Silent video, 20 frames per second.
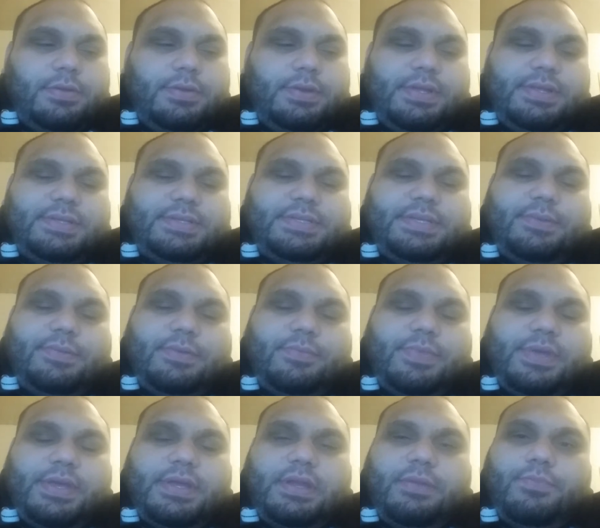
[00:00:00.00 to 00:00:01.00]
didn't seem to
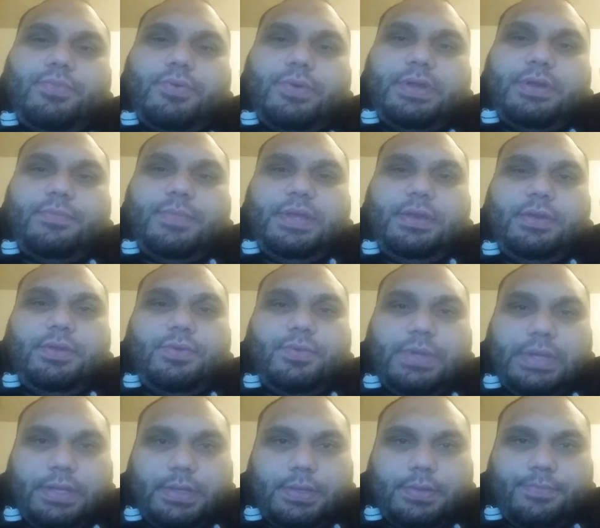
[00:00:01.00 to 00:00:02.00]
be any point in me
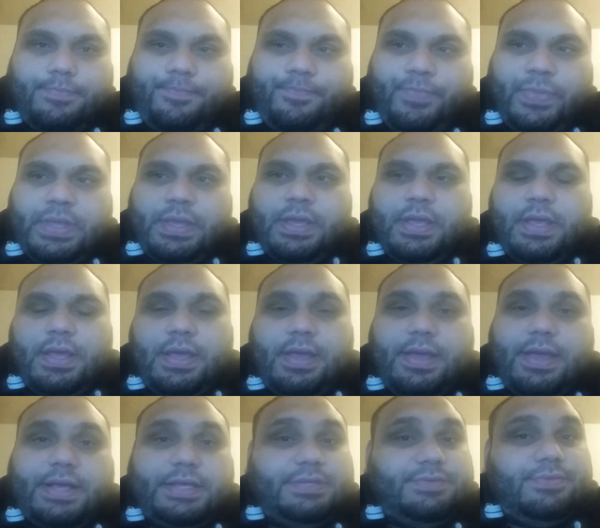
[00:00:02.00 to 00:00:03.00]
doing it.
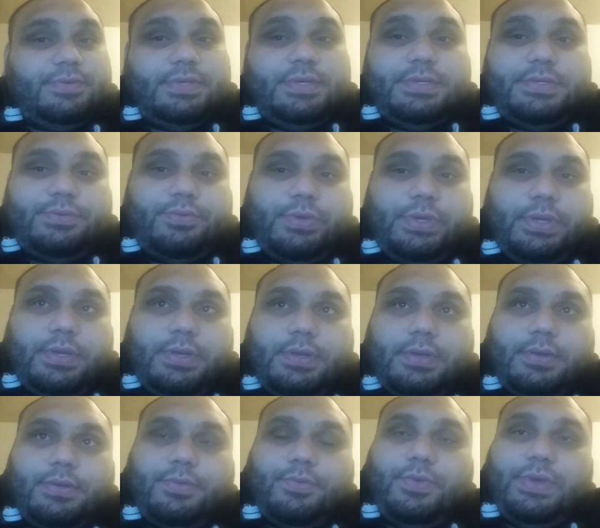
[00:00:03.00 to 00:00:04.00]
As for this
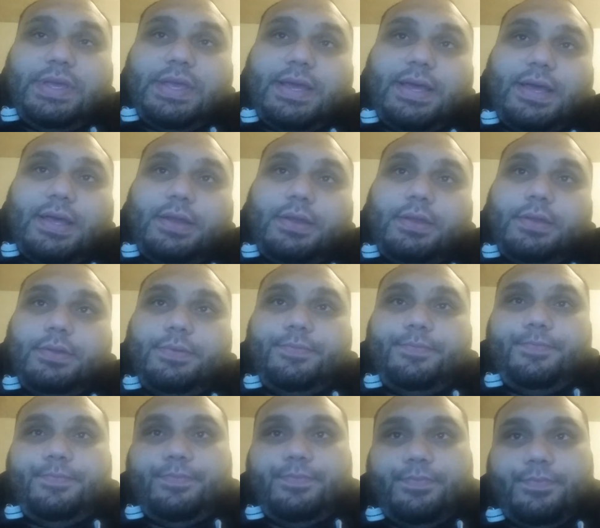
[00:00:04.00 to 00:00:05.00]
week, we got
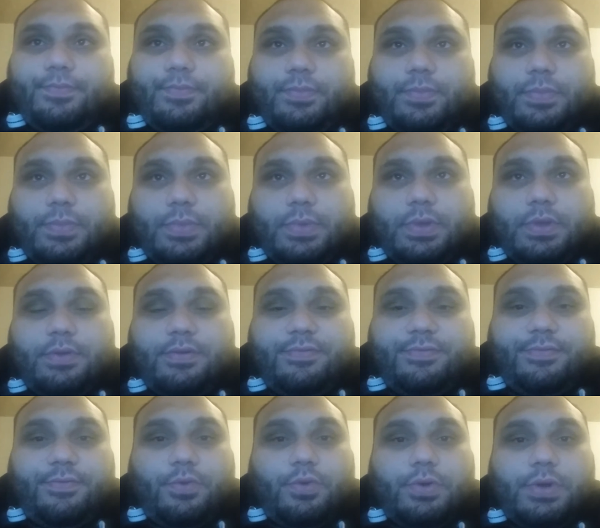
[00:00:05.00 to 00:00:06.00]

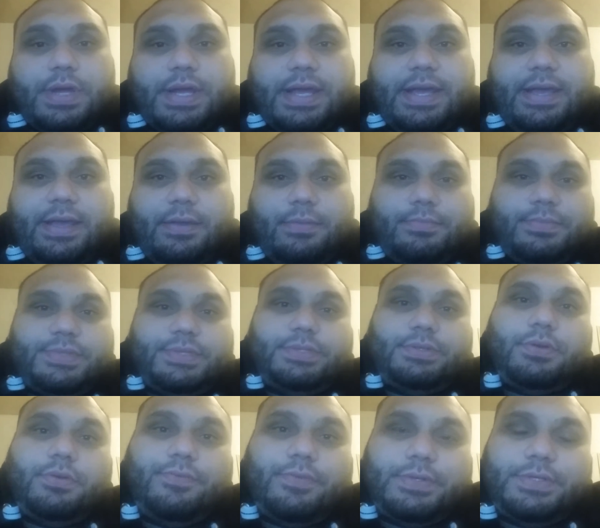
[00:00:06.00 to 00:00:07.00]
4
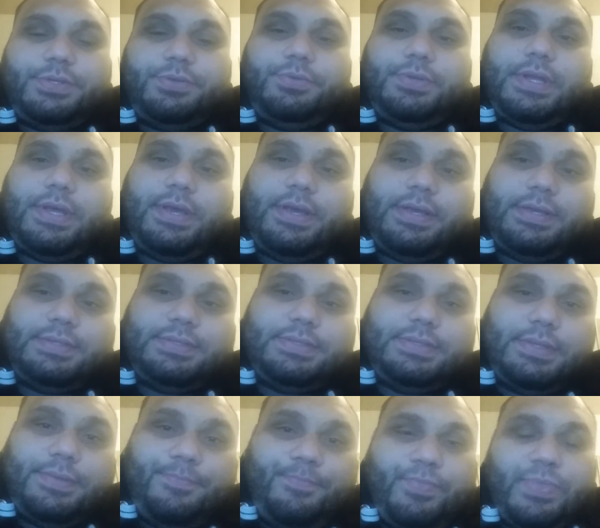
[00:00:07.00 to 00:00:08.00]
games over 2
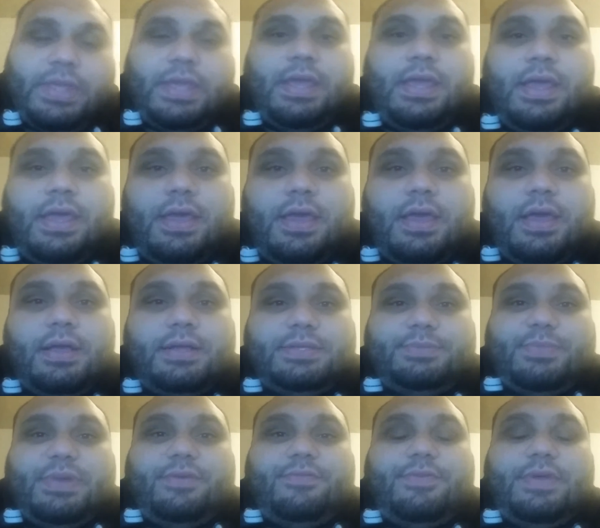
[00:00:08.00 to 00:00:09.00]
days.
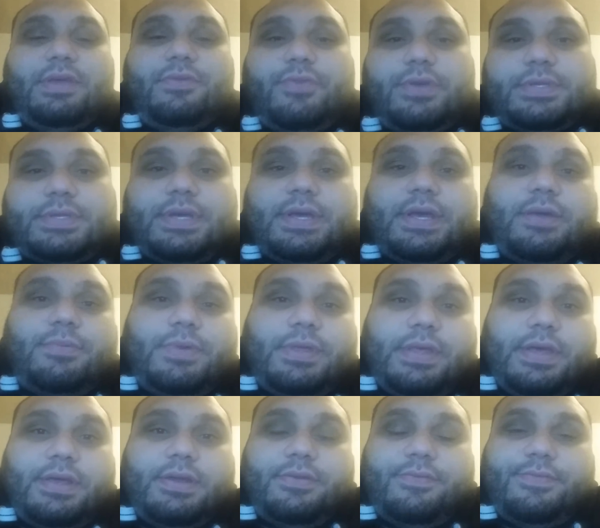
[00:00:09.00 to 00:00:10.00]
It's my favorite time of
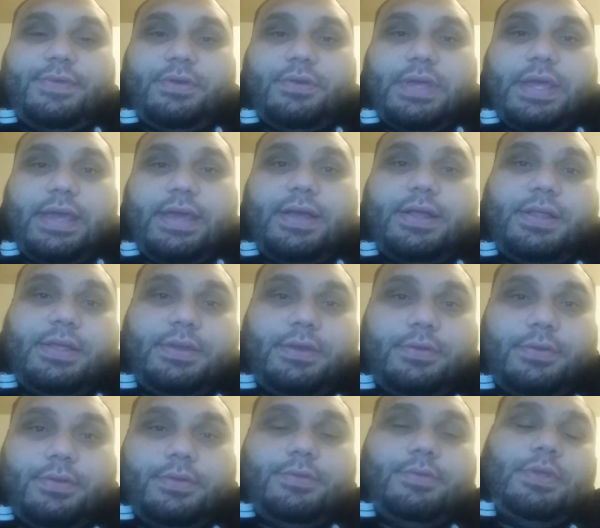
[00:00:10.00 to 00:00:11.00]
the NFL
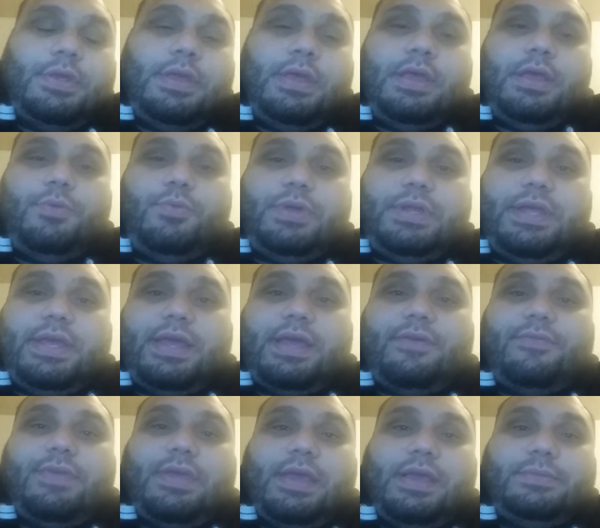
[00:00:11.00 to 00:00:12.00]
calendar when they
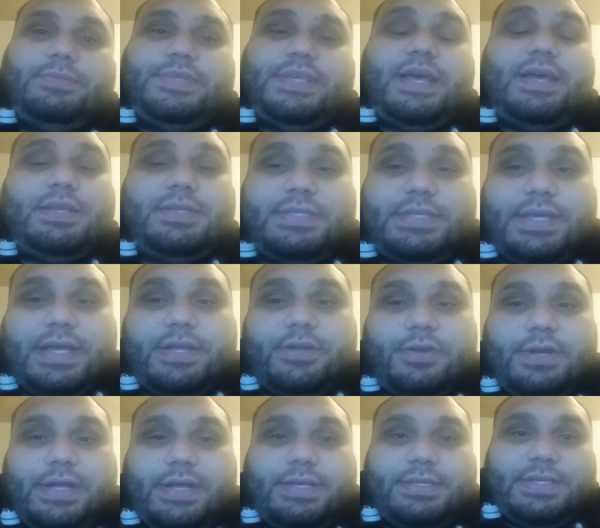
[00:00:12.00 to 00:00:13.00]
have games on
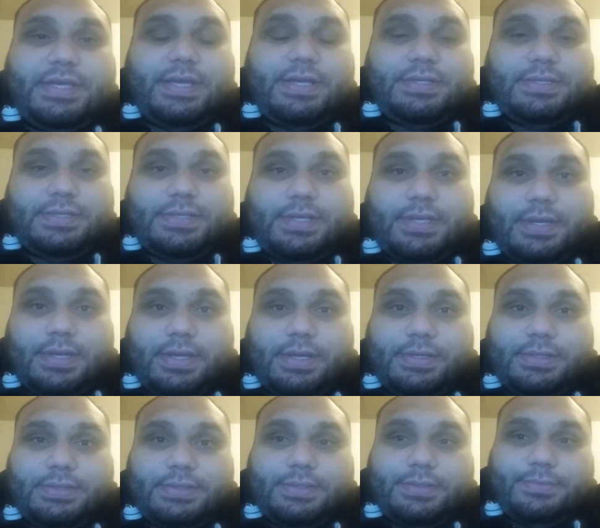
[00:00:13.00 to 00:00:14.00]
Saturdays and
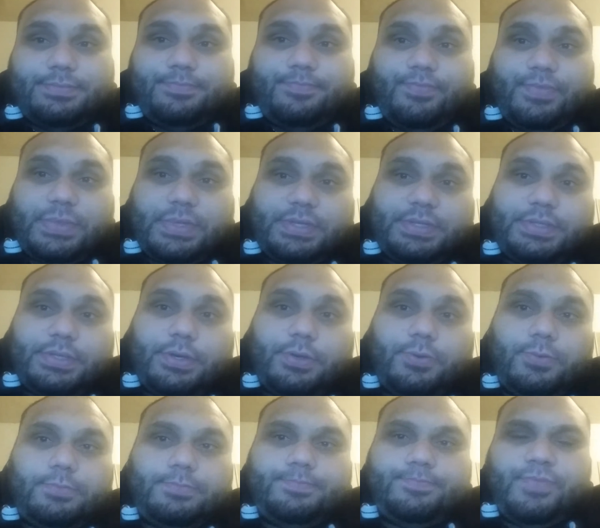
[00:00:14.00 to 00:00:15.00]
Sundays.
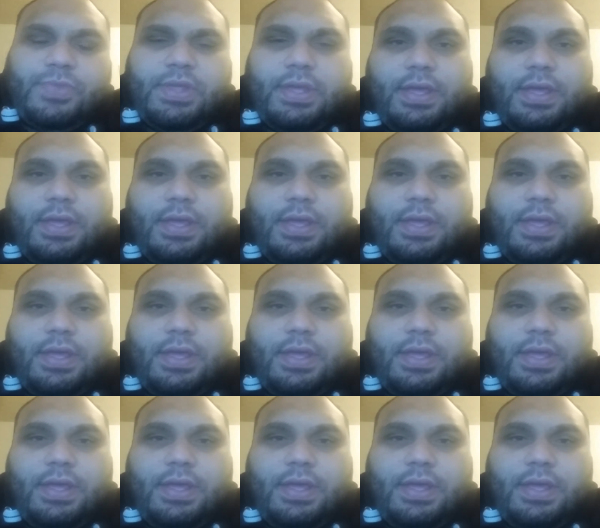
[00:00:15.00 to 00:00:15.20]
So,